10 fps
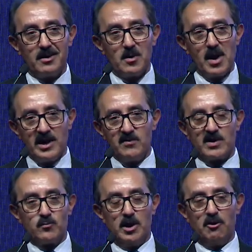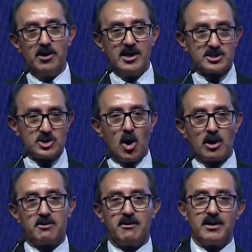anyone would agree is
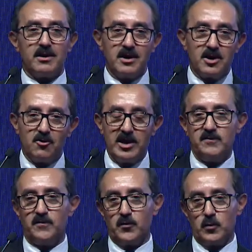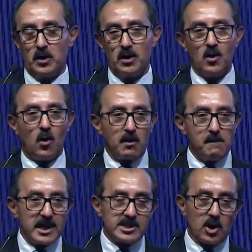not a green fuel, or
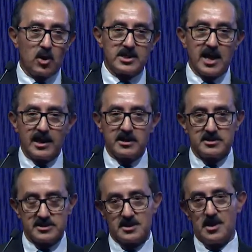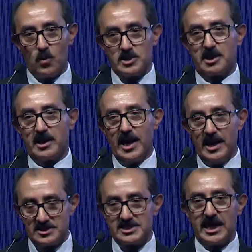methanol tankers, which are
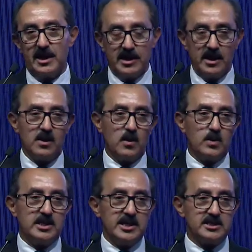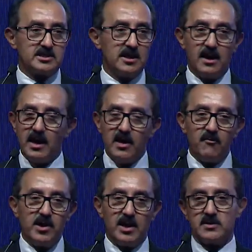again sailing with these.
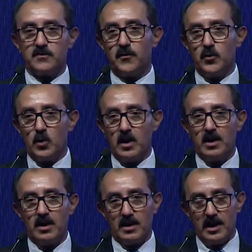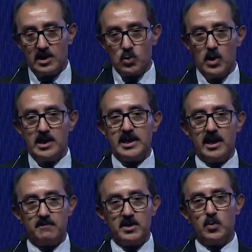Every other fuel, it will
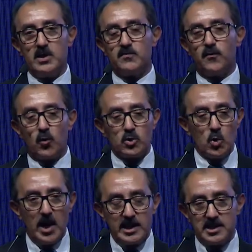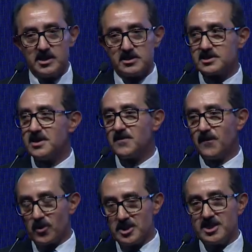take between 4 to 8 years
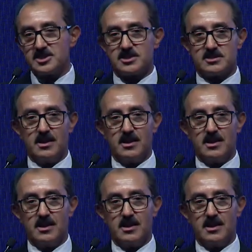for this